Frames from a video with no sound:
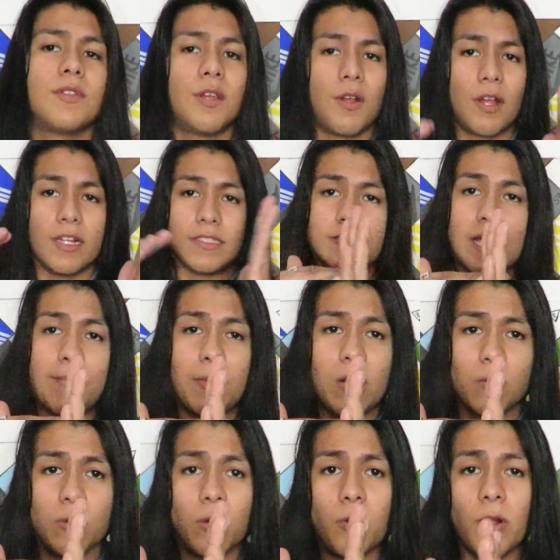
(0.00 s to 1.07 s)
Alright, time
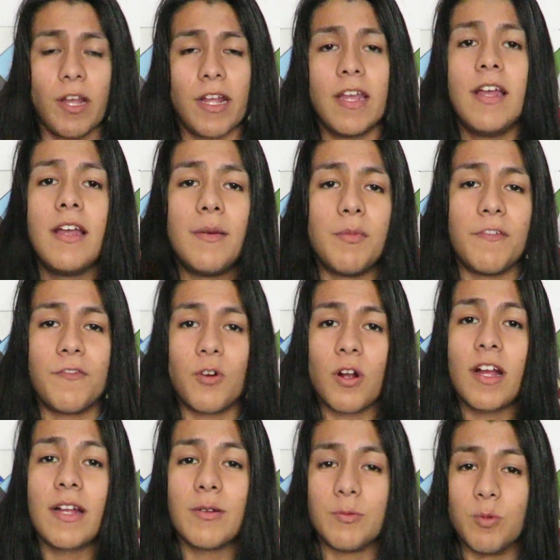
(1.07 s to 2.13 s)
out real quick. Before
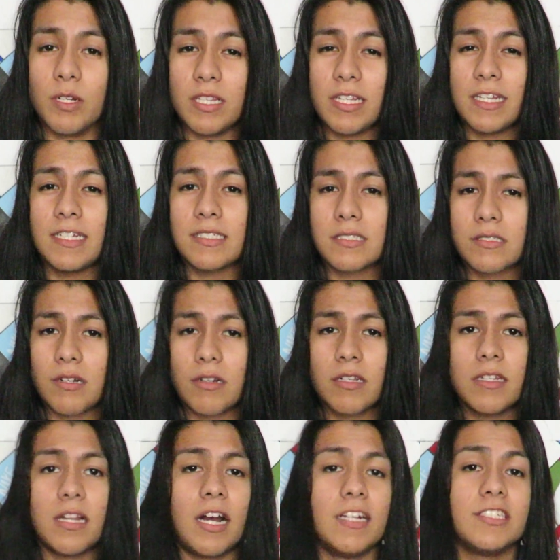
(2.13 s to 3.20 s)
I really get
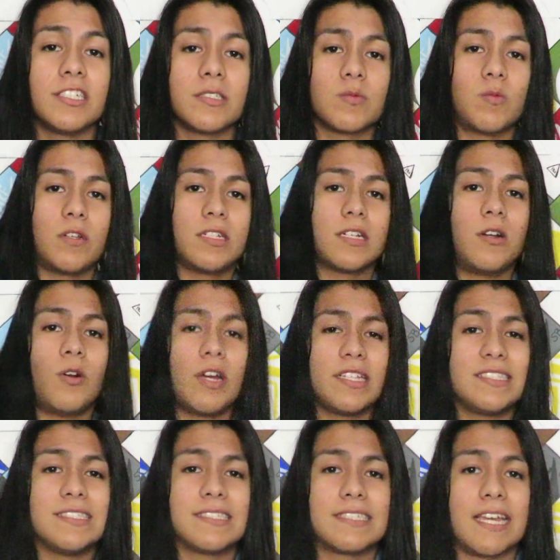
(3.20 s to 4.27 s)
started, I just want to go ahead
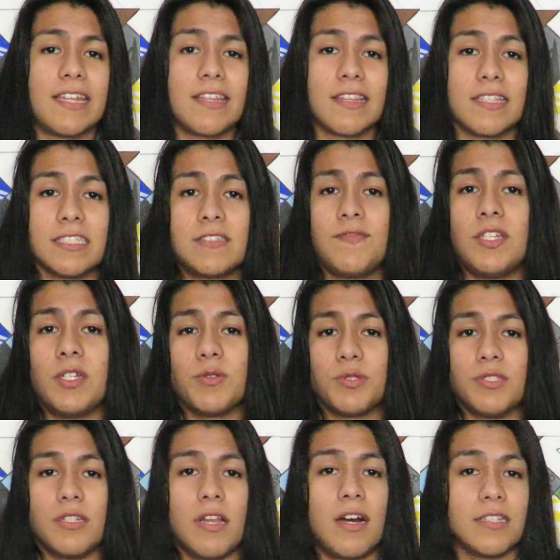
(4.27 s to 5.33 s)
and say that this video is
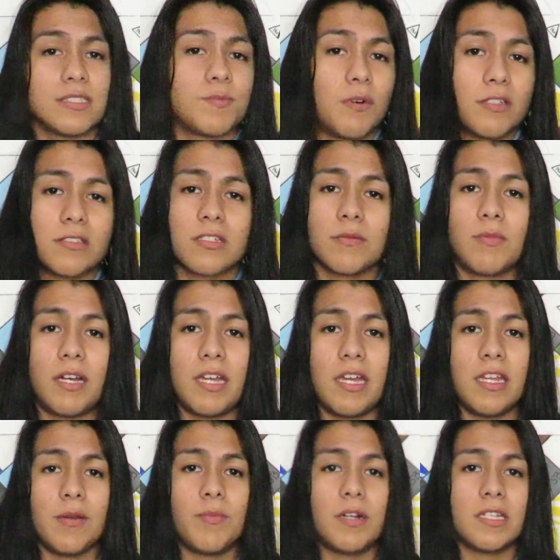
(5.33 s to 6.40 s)
not sponsored by
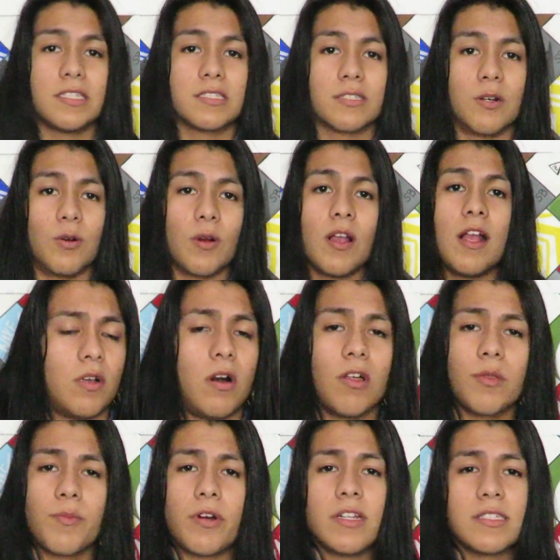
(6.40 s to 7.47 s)
anybody, so all
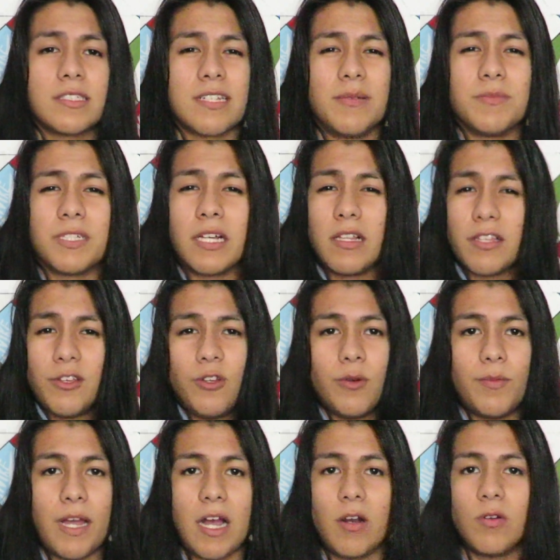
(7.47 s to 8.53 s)
the products that I'm telling you
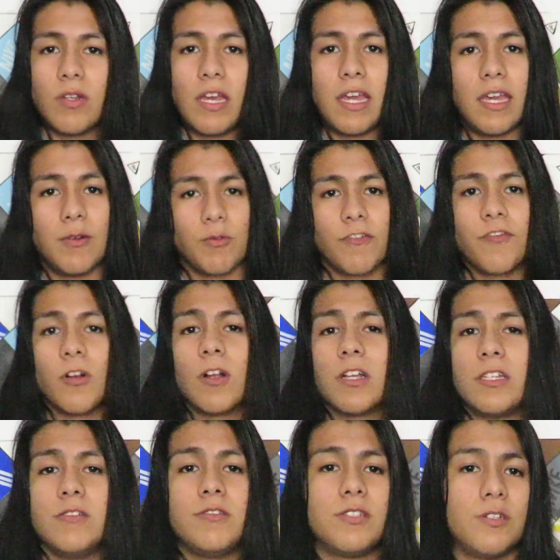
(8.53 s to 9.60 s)
about and referring
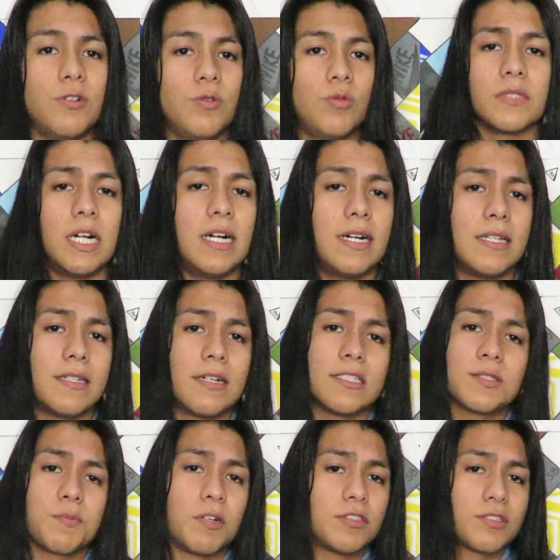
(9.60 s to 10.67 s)
you to, not
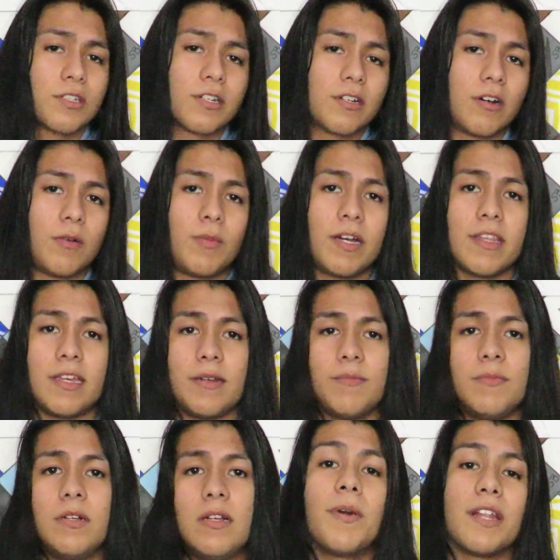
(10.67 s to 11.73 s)
sponsored at all by
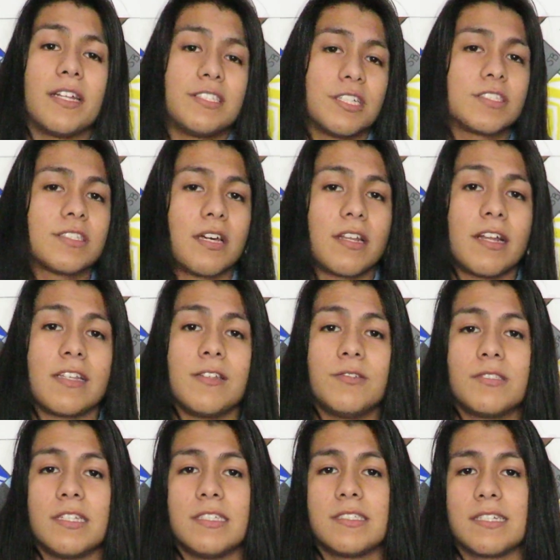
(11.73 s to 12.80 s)
them, but I just thought I'd
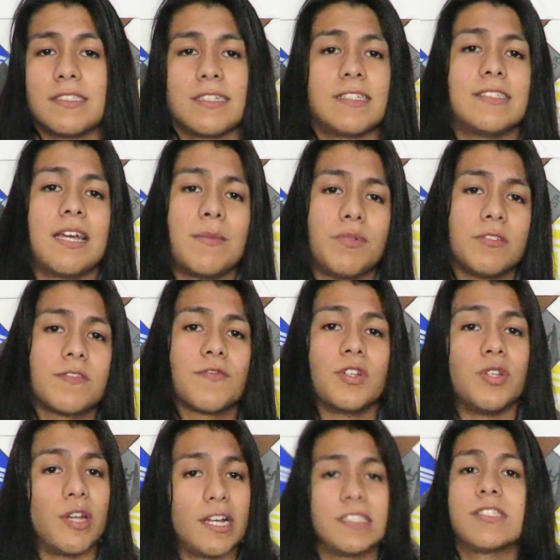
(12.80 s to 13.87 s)
use these as examples for
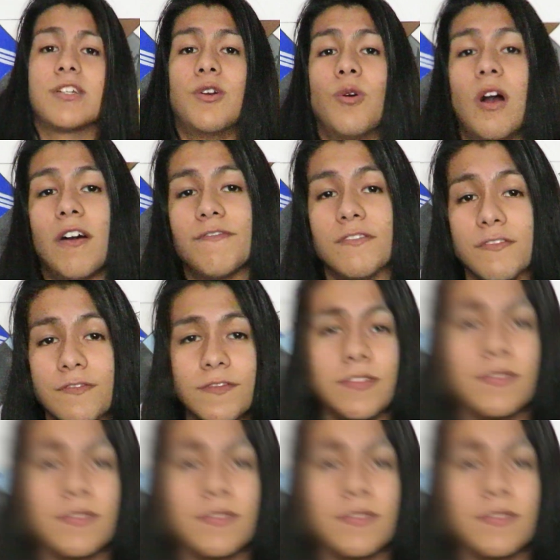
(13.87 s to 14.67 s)
you guys to go off of.